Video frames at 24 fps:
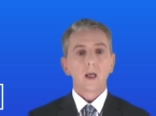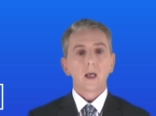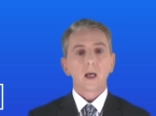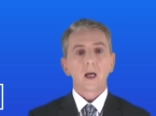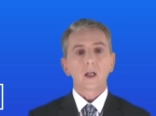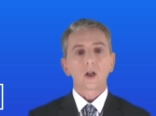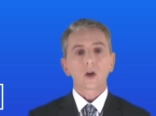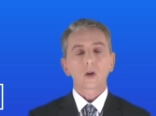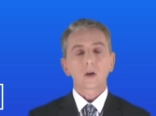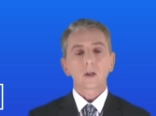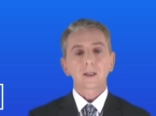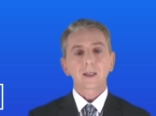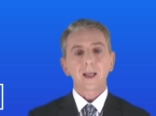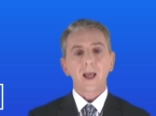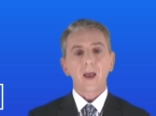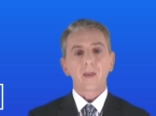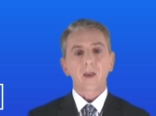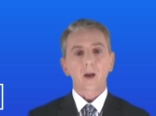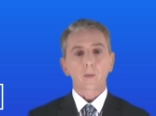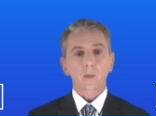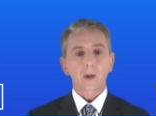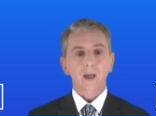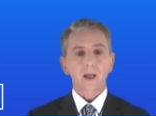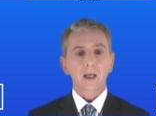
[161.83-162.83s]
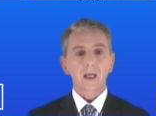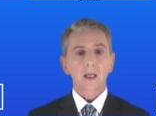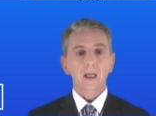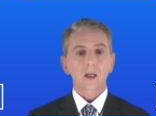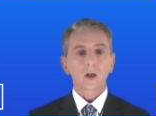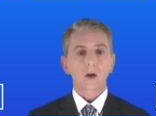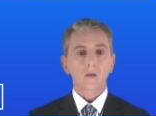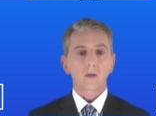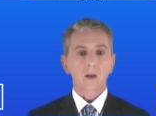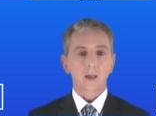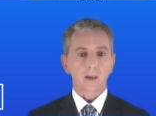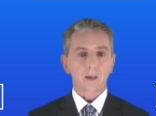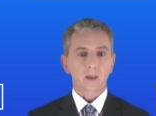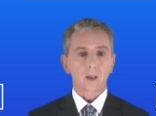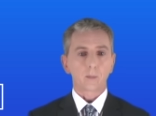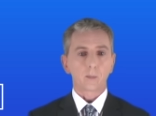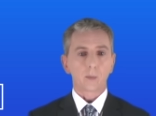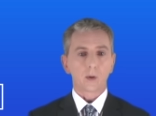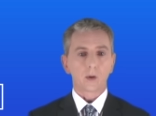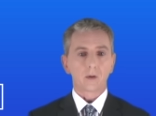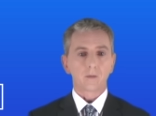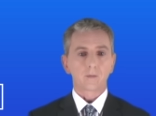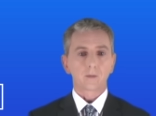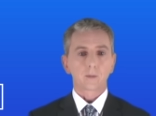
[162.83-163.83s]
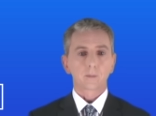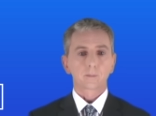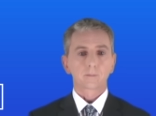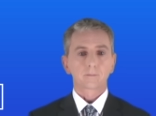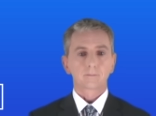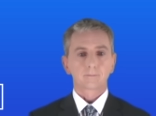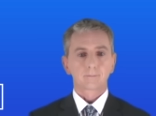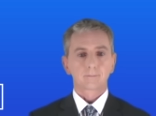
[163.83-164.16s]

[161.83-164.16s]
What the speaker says: and you can get that by clicking on the link above.